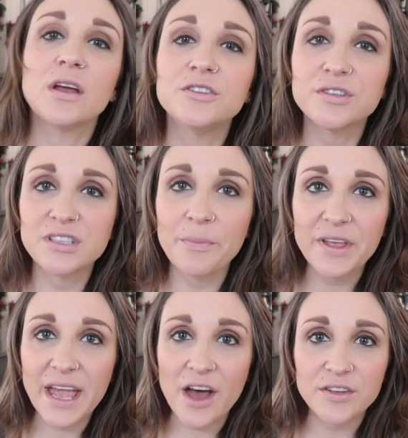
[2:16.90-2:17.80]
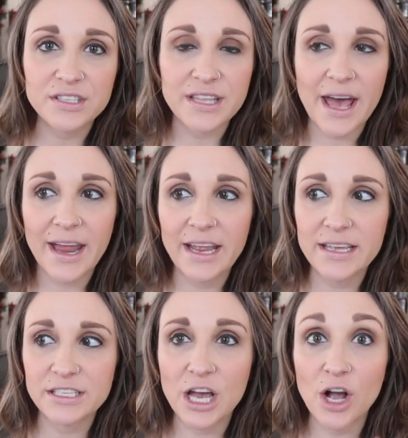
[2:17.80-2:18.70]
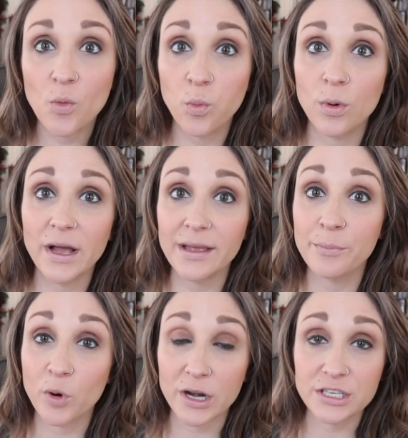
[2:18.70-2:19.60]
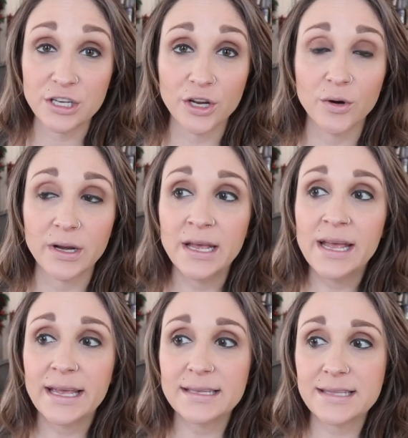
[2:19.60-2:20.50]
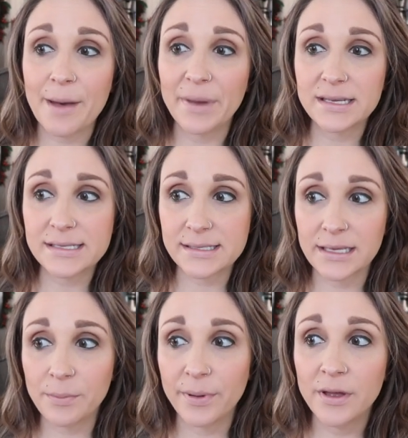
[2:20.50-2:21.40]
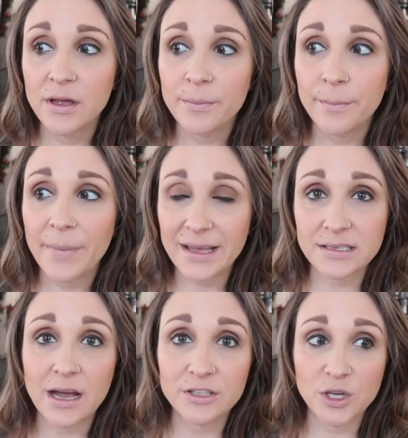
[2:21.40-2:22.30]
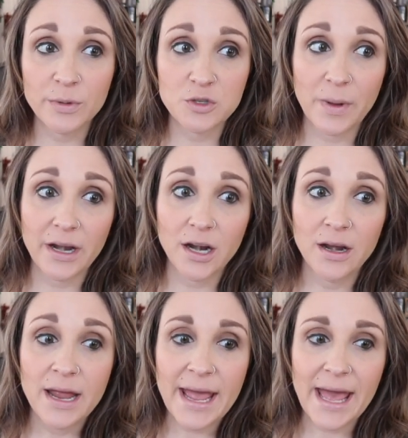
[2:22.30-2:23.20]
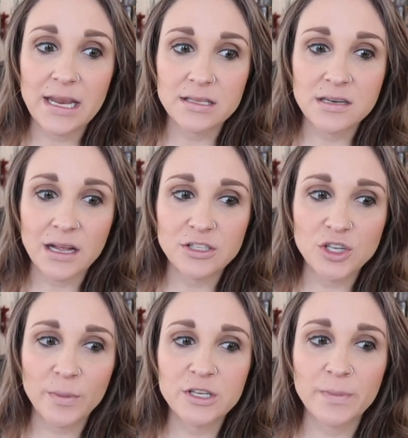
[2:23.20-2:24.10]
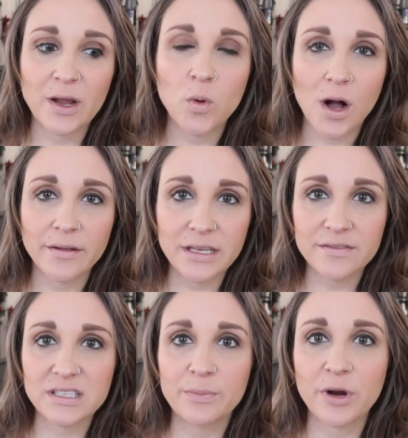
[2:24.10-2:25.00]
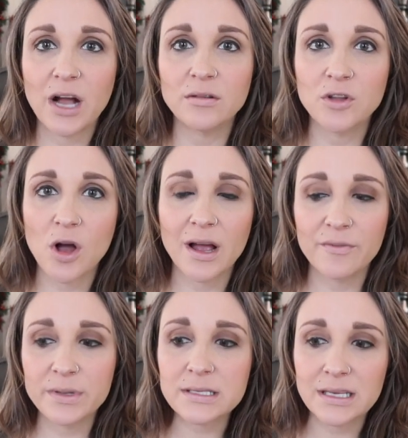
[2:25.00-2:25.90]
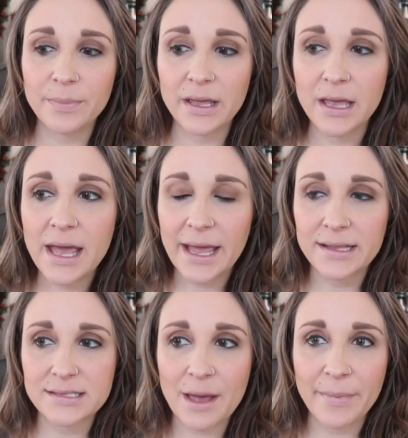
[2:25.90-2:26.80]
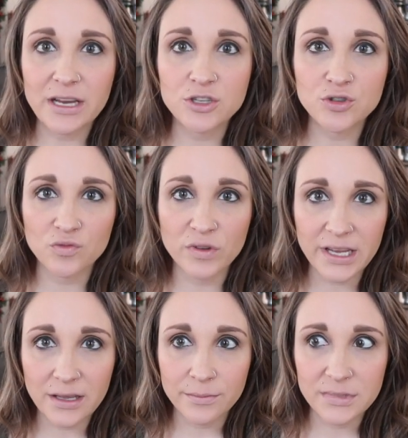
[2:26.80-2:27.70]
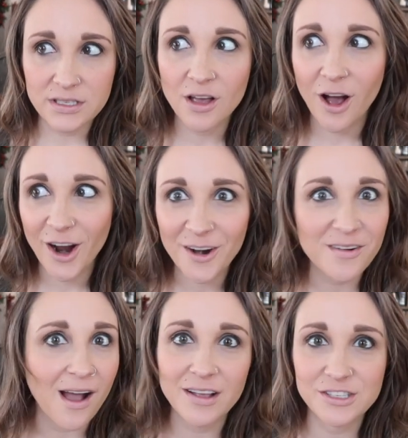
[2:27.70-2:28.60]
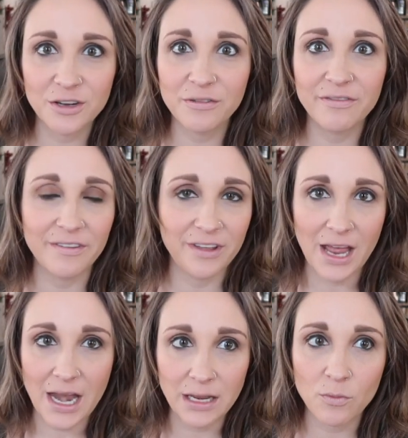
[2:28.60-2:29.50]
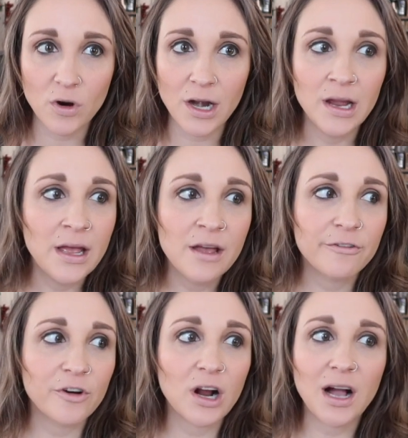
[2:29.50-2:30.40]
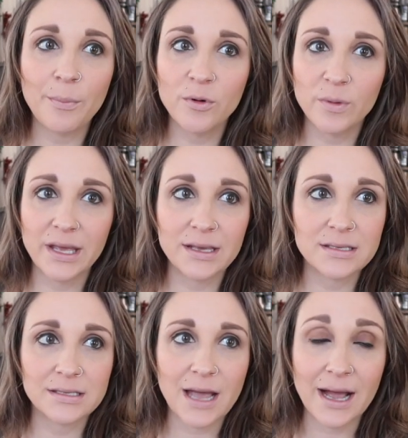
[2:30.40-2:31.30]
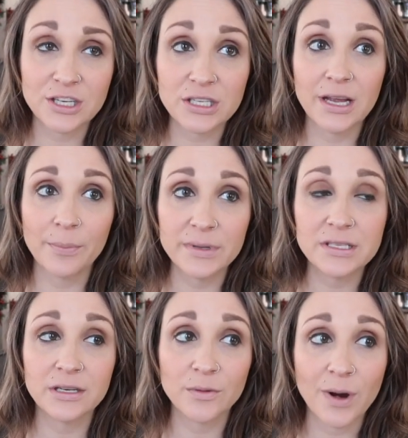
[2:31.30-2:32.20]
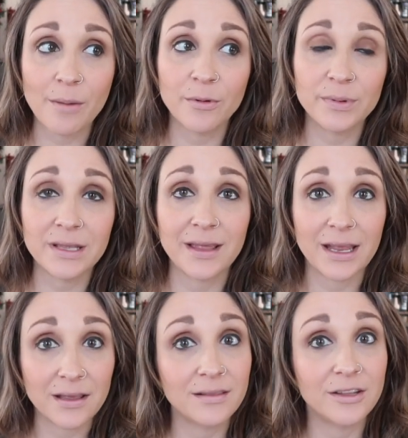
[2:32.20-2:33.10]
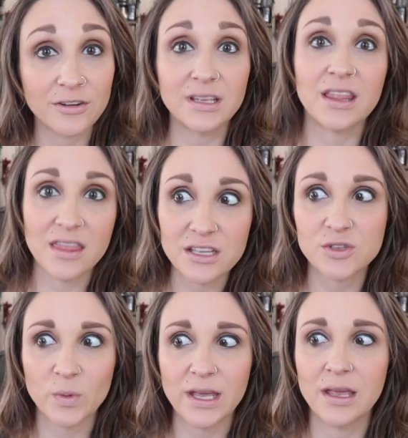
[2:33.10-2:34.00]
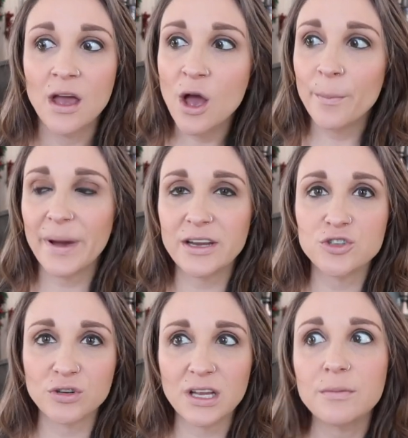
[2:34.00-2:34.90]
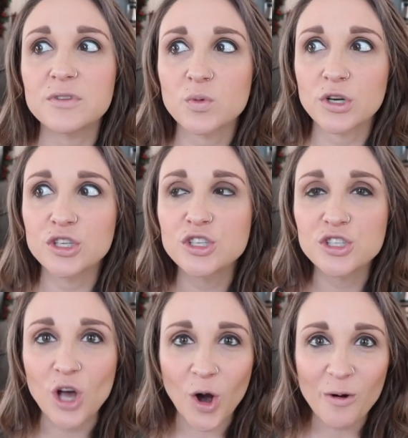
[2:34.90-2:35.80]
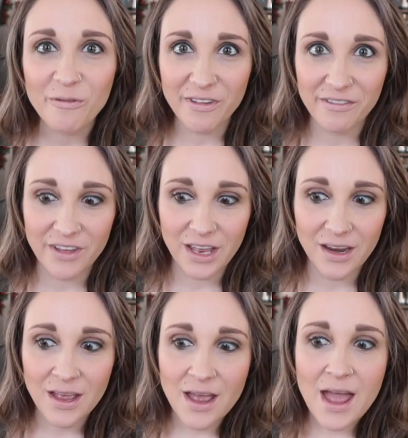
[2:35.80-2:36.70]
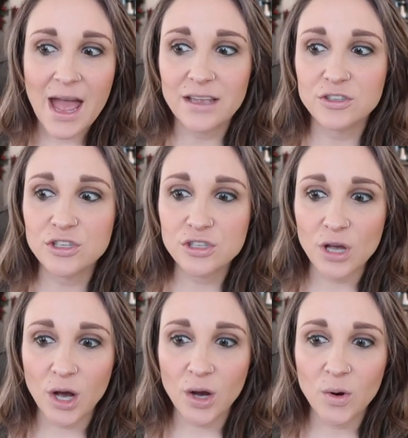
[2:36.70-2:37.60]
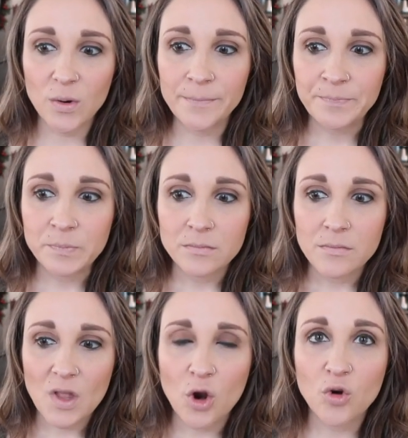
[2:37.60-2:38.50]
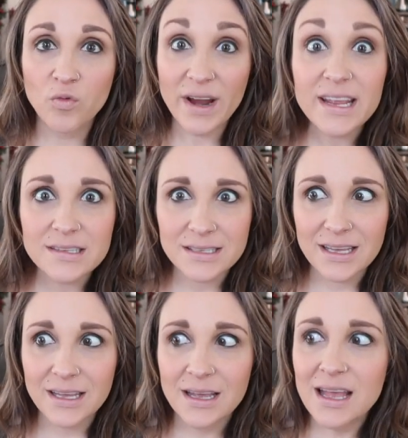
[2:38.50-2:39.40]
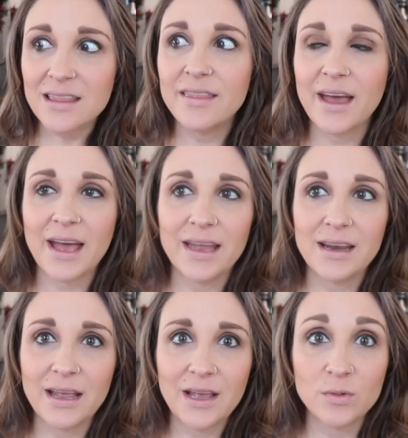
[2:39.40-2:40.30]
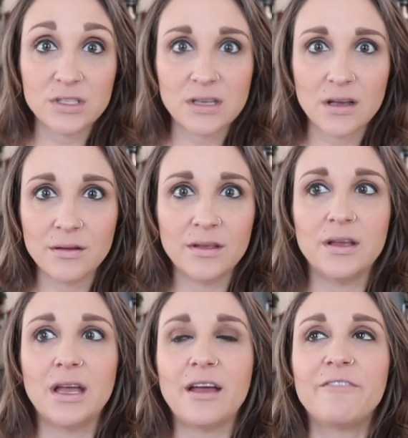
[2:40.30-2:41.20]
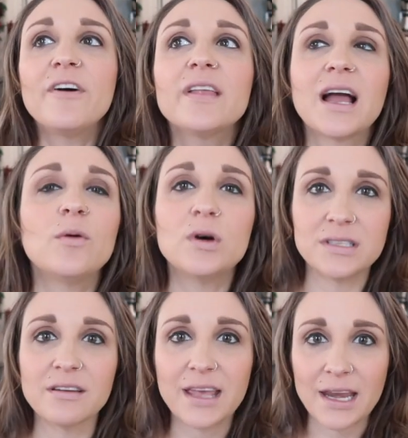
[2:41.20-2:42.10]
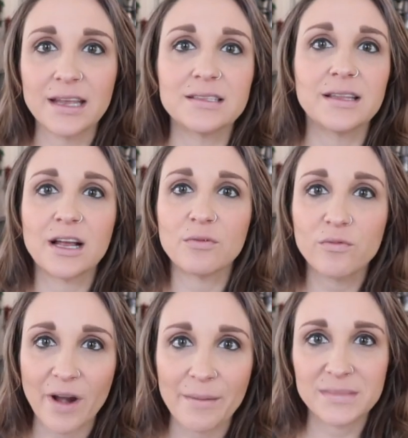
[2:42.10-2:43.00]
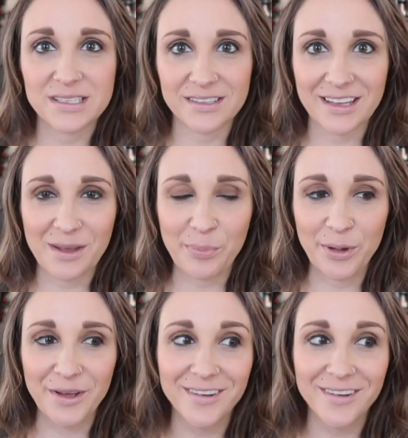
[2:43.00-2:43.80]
So something else that is important to note is that my sleep has gotten so much better. And it's not so much my quality of sleep or how long I've been sleeping, it's that my dreams are not so vivid anymore. For a couple weeks, actually up until probably like literally this week, my dreams were so vivid and so crazy that I felt like I wasn't getting into like a REM sleep.